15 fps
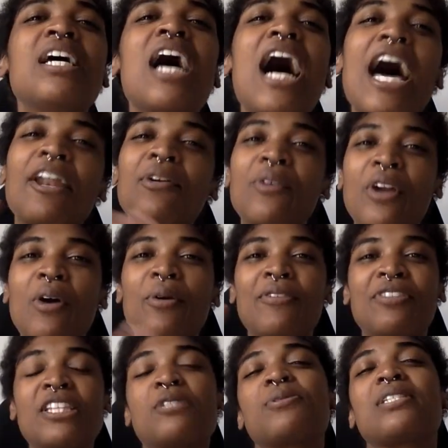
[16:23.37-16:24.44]
I don't know if
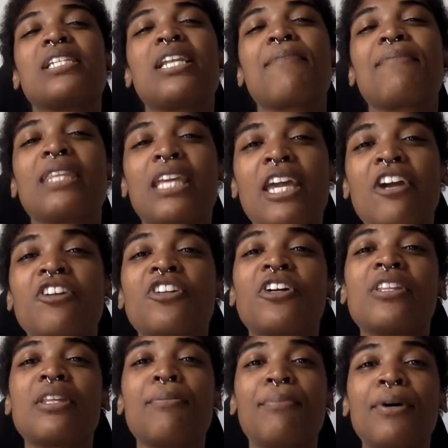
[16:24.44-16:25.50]
this is the name of the character in
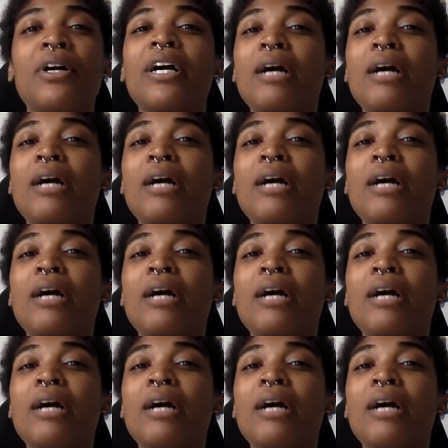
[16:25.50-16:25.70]
the book.